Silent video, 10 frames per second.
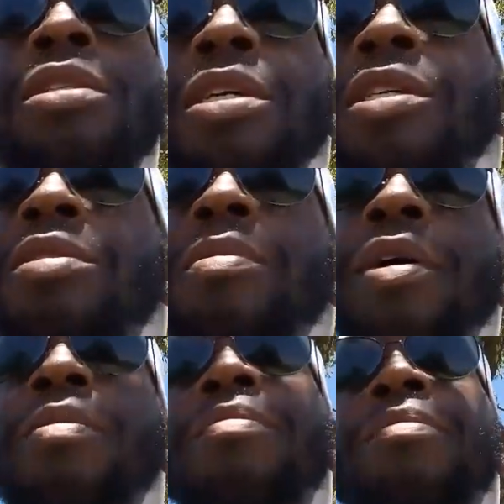to get some
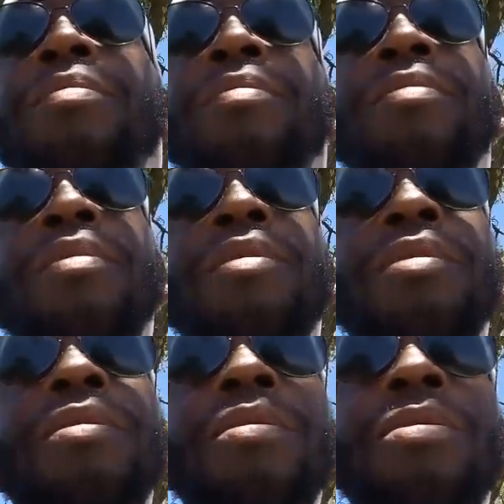help
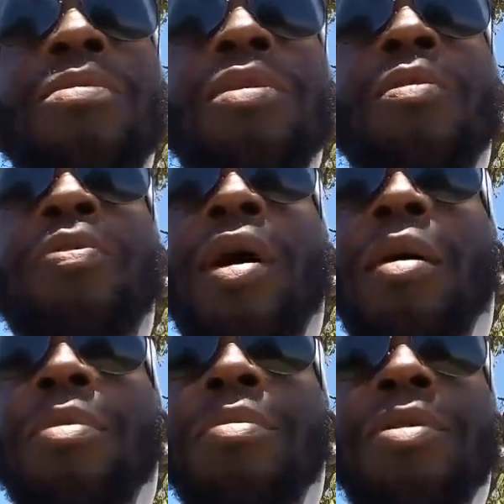with the
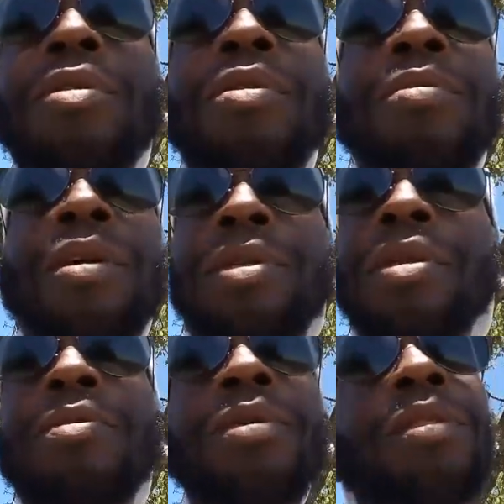problem, you know, they're
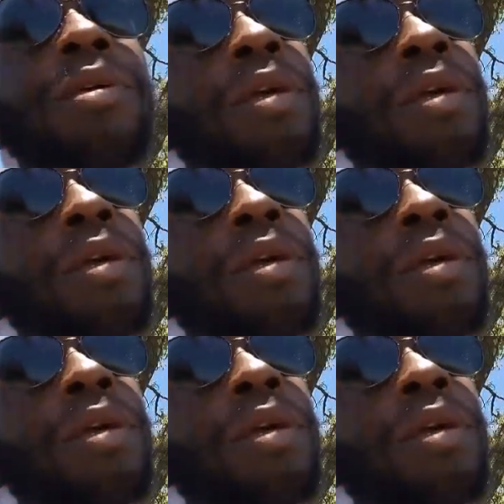dealing with.